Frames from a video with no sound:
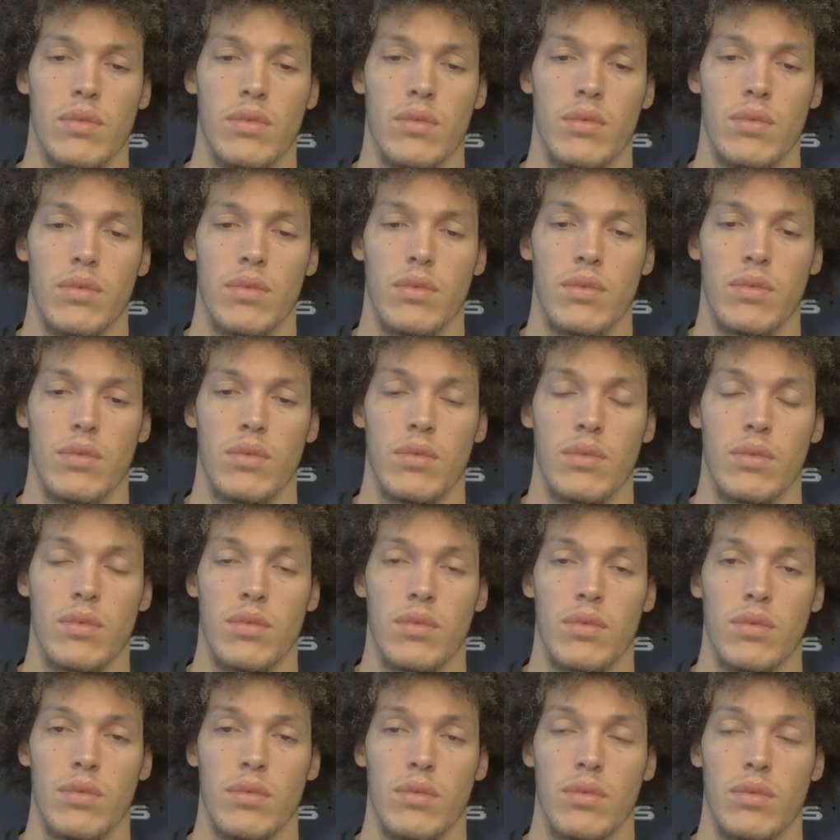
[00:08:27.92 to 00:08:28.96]

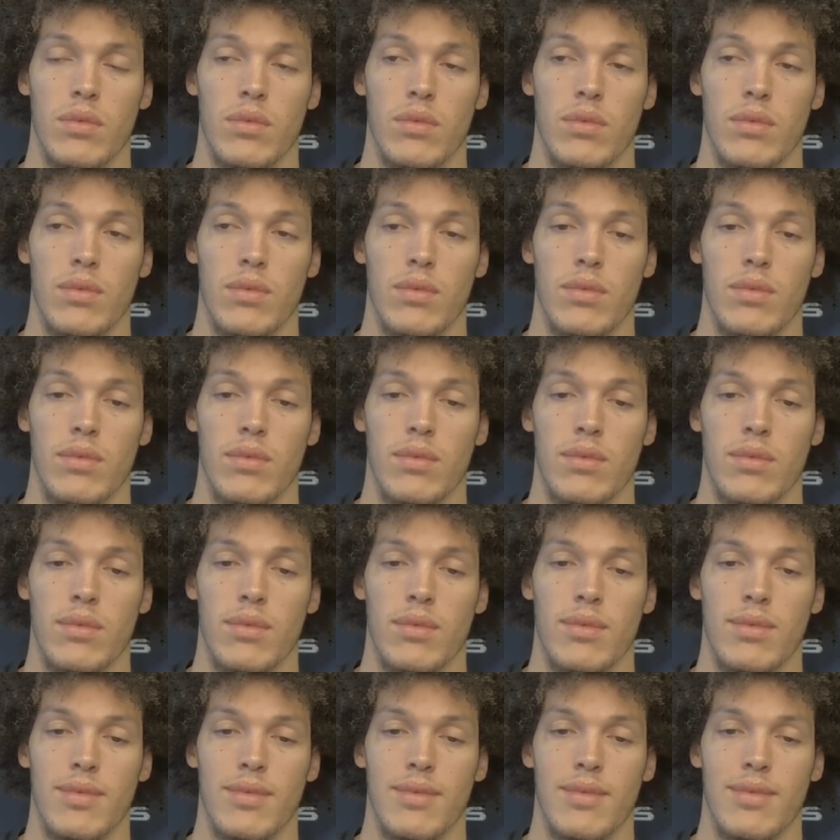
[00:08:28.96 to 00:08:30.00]

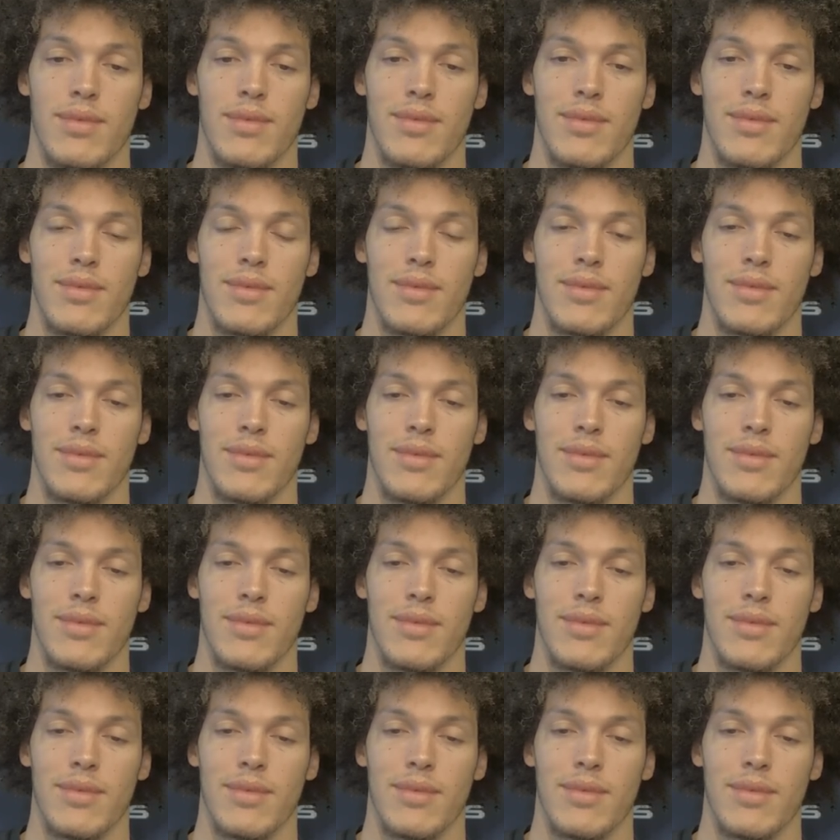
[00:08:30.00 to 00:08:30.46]
(silence)